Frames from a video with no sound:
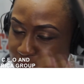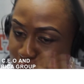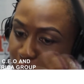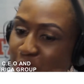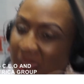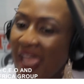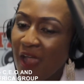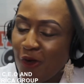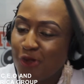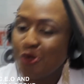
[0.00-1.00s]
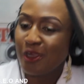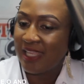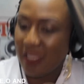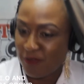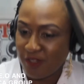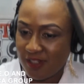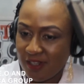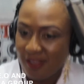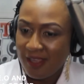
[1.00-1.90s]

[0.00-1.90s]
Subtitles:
to bear on your gift,